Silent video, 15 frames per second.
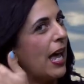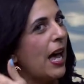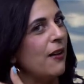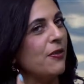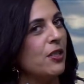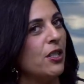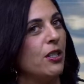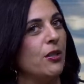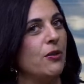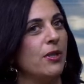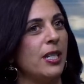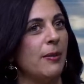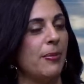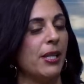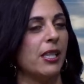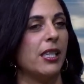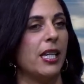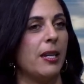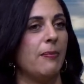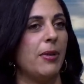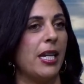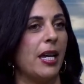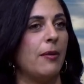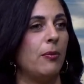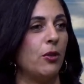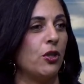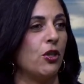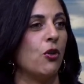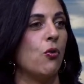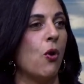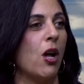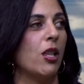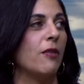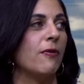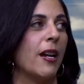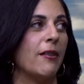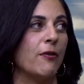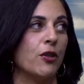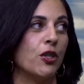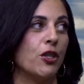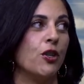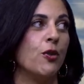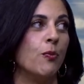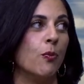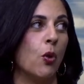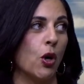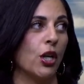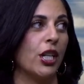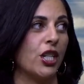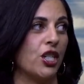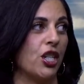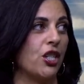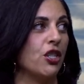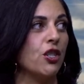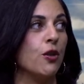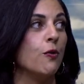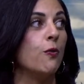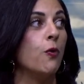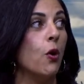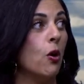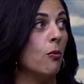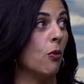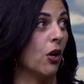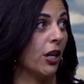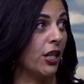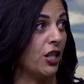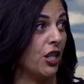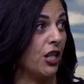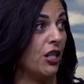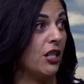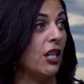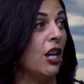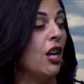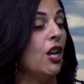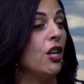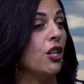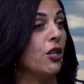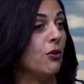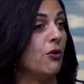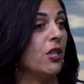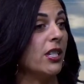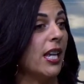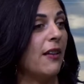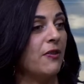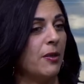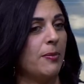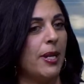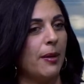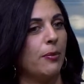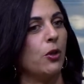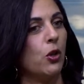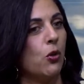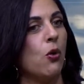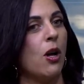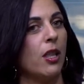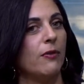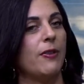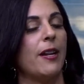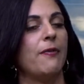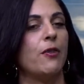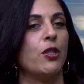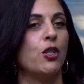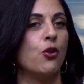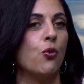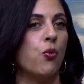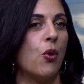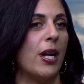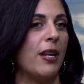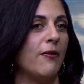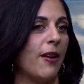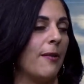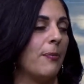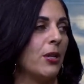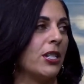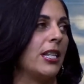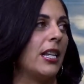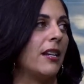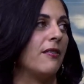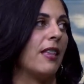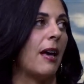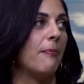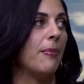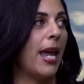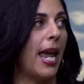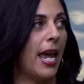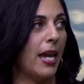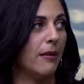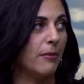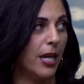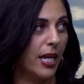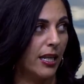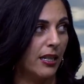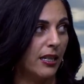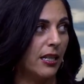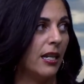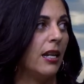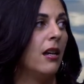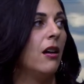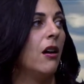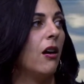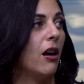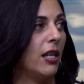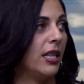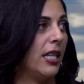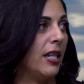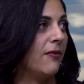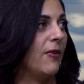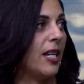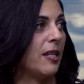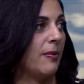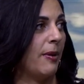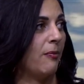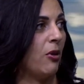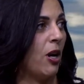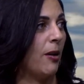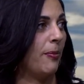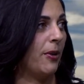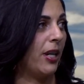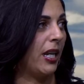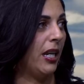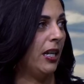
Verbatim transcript: have to typically be able to qualify for two mortgages, two no. full mortgages. No. You just have to be able to qualify for 25% of that payment right. on the investment yeah. property.